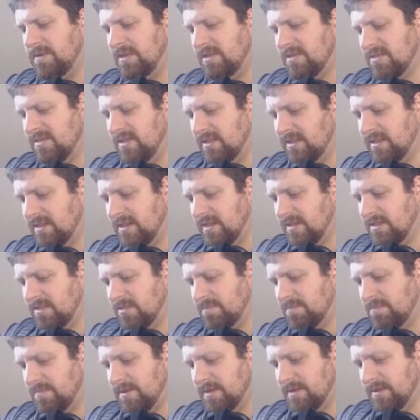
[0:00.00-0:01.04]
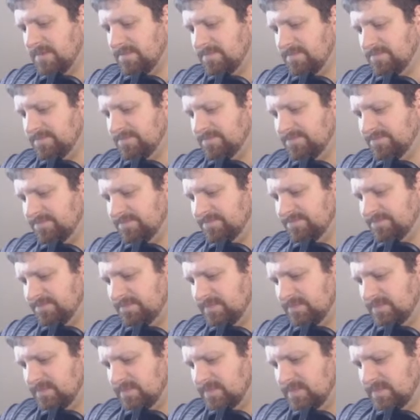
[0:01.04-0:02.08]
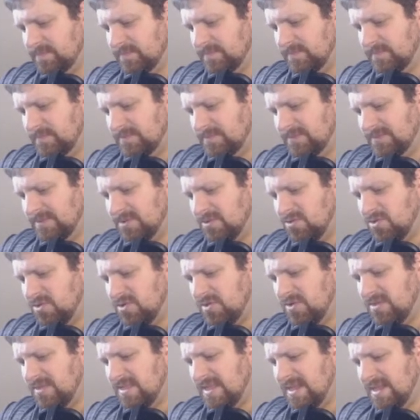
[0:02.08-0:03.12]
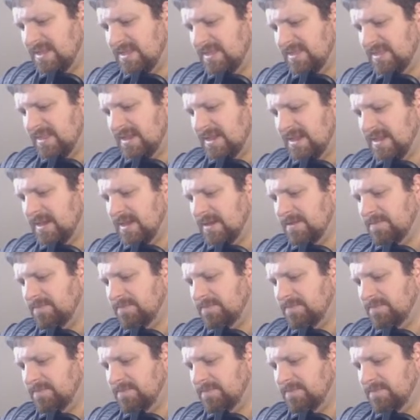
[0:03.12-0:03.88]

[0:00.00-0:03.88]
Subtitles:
and he still is, but there's just not the